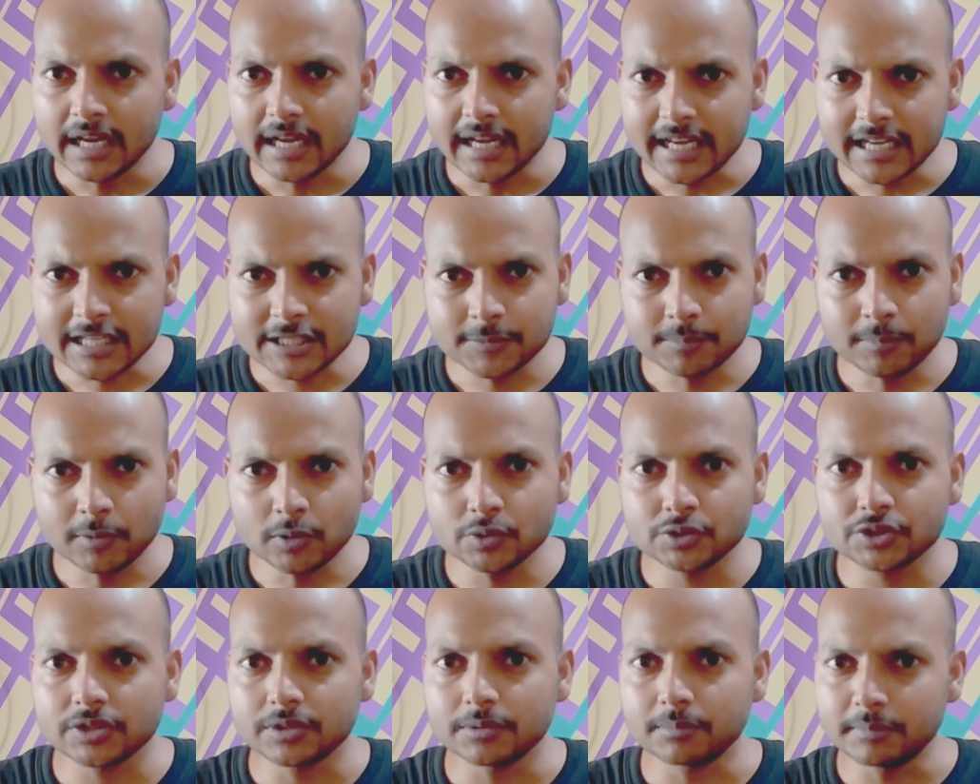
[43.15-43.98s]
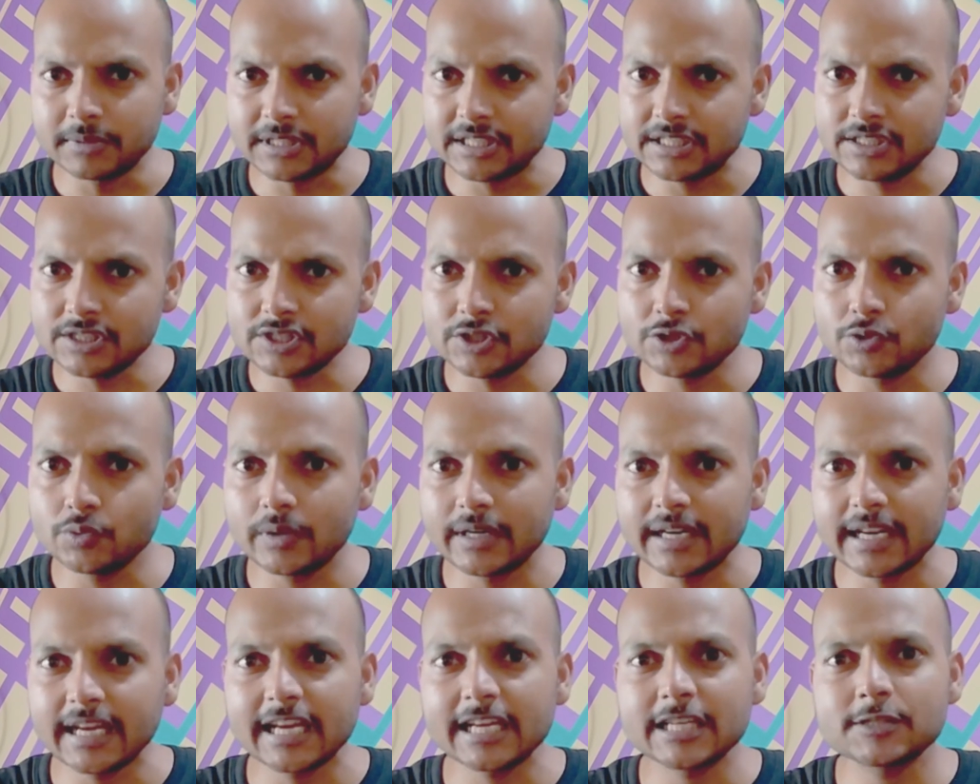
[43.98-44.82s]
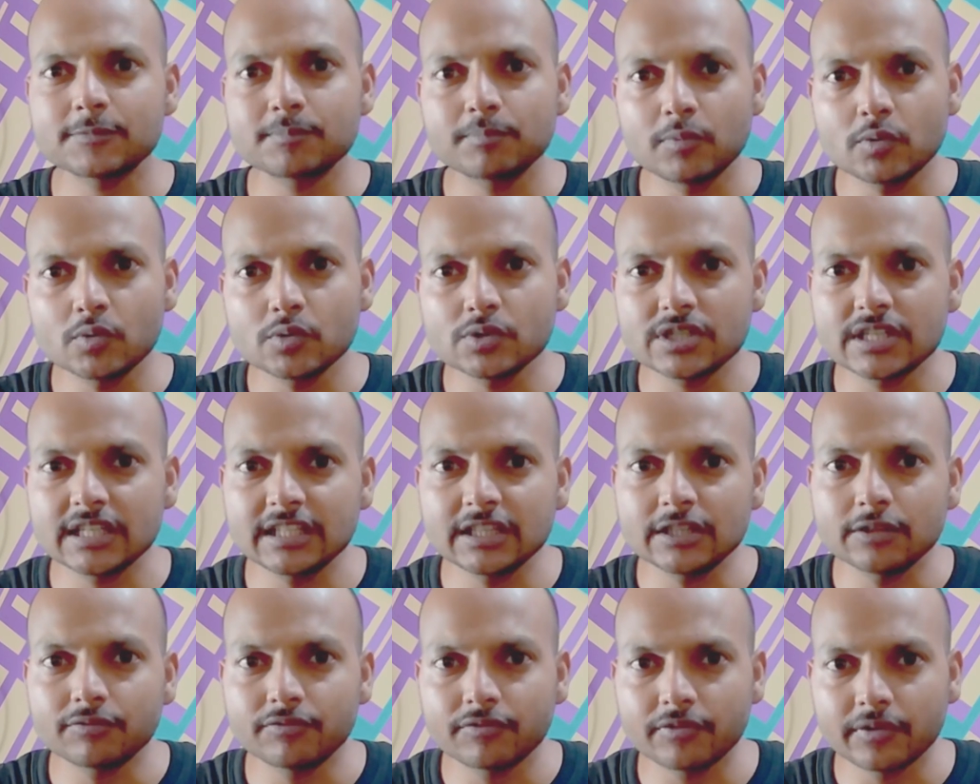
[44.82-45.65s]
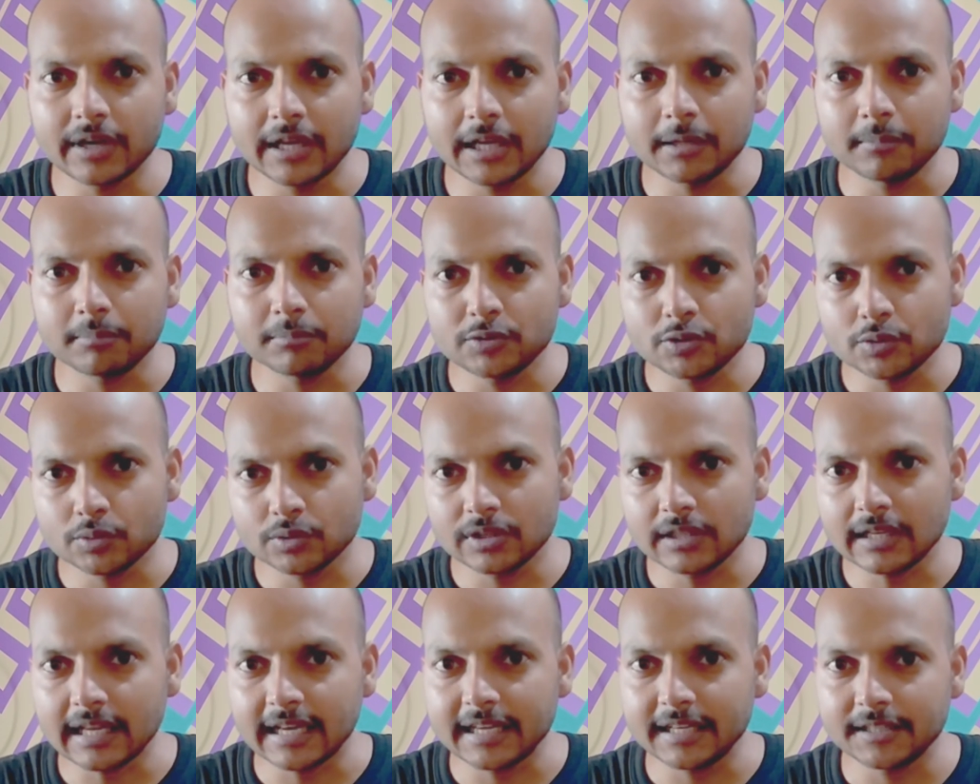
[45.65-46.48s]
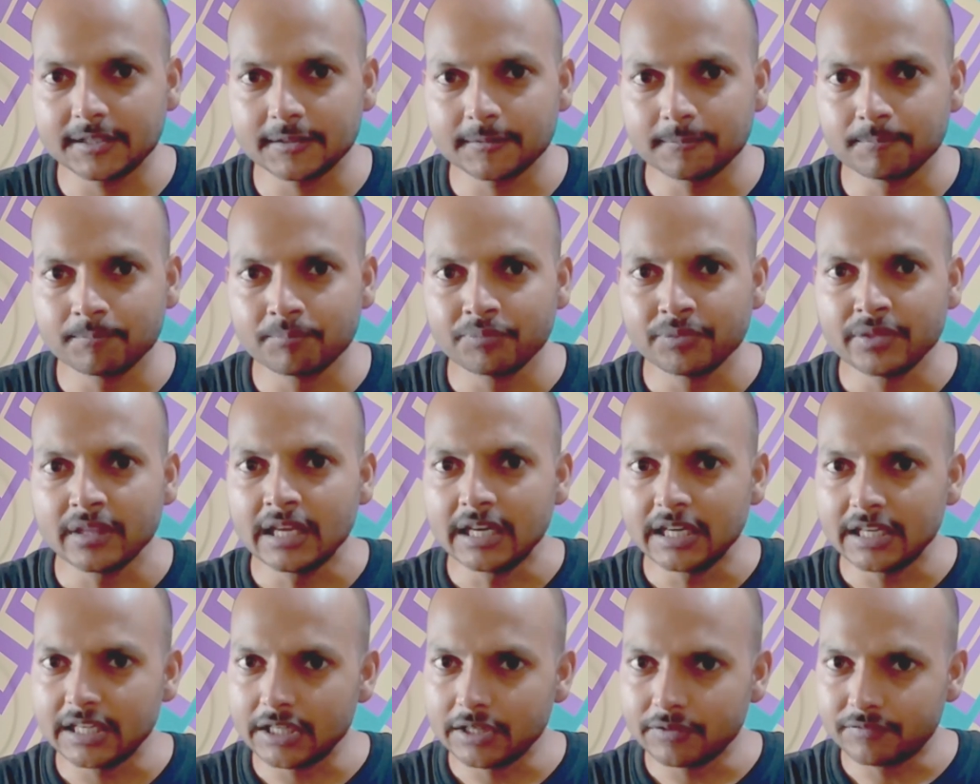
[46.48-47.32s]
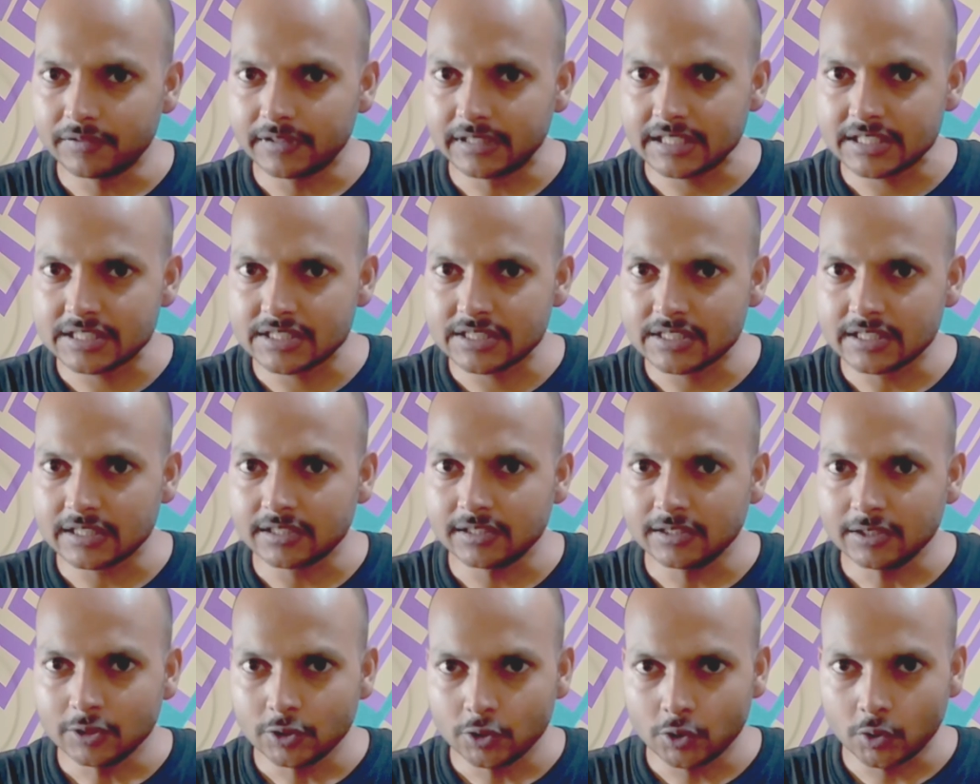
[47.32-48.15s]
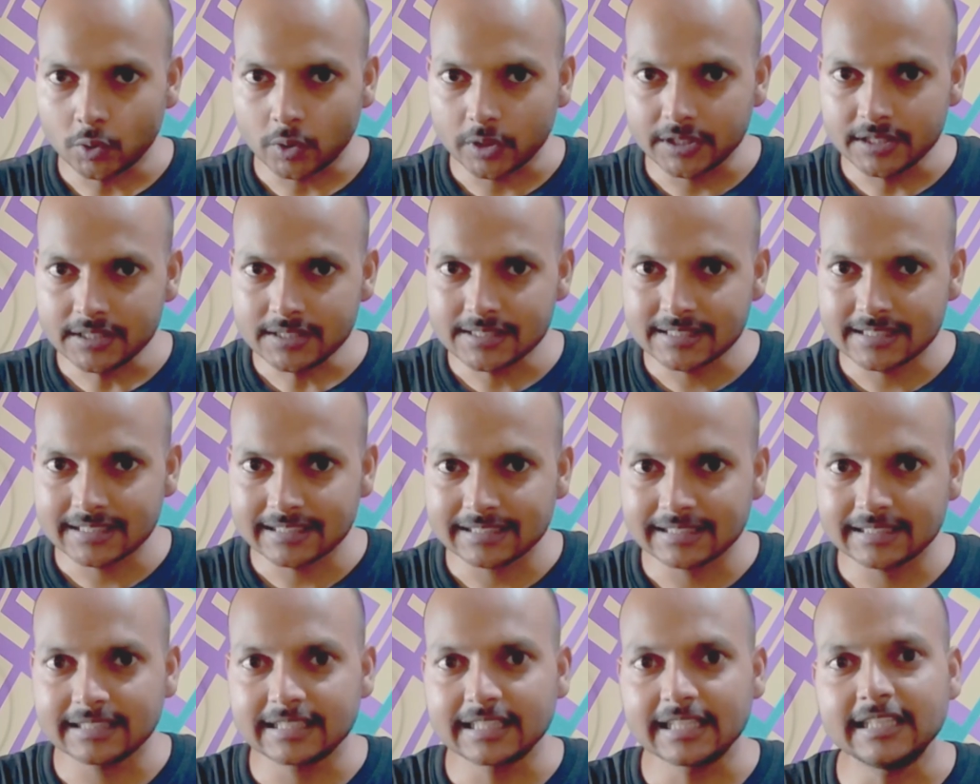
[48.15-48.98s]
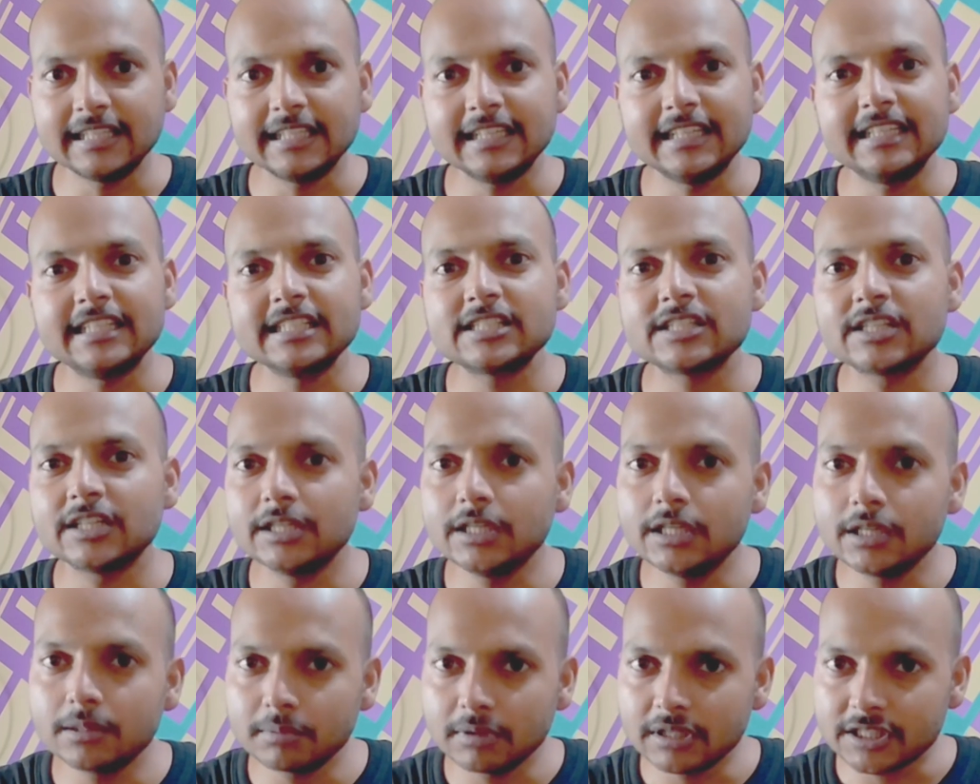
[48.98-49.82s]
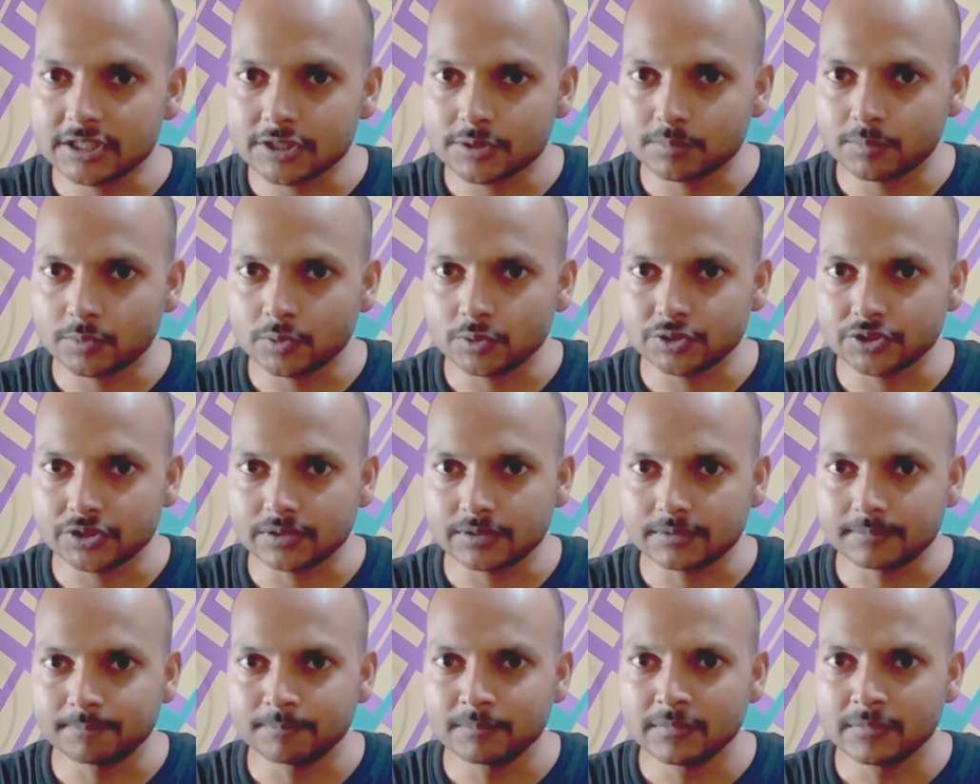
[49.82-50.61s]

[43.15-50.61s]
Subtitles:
Exposure means you are exposing the frame to the light. If it is done twice, then it is a double exposure.